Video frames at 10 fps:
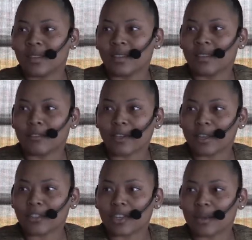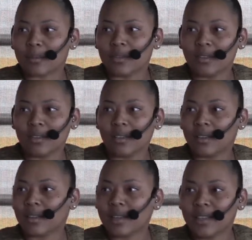find a job,
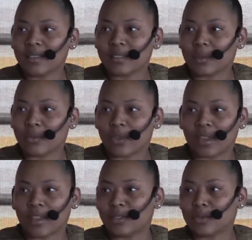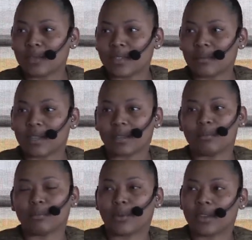clean somewhere, do
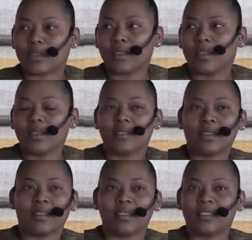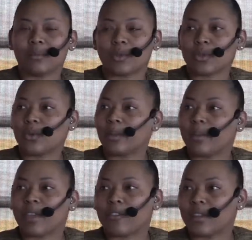something? But then I learned about all the
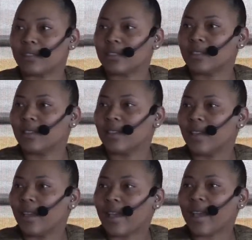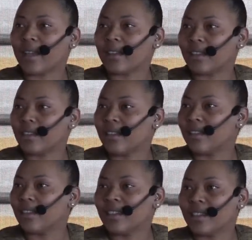barriers. ID.
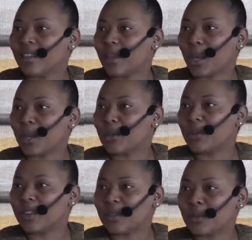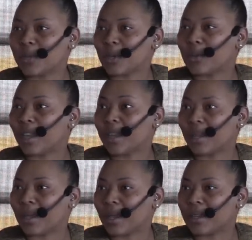You can't do nothing without your ID
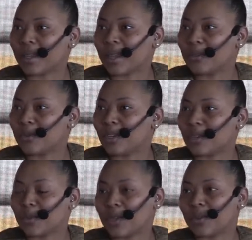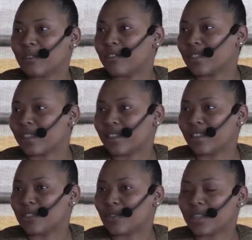card. You can't do nothing without a physical
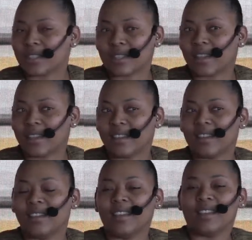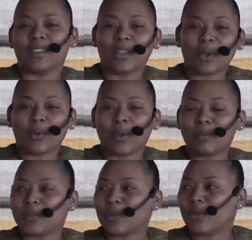address. And now I'm
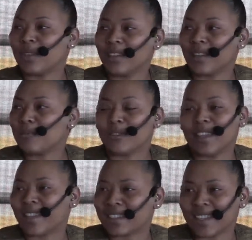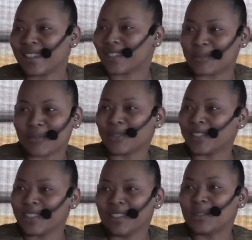really excited about
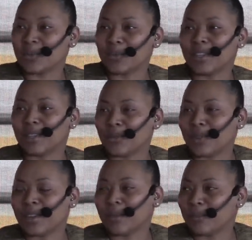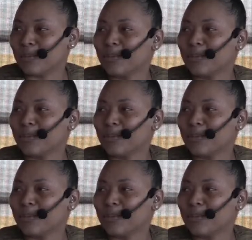working with him.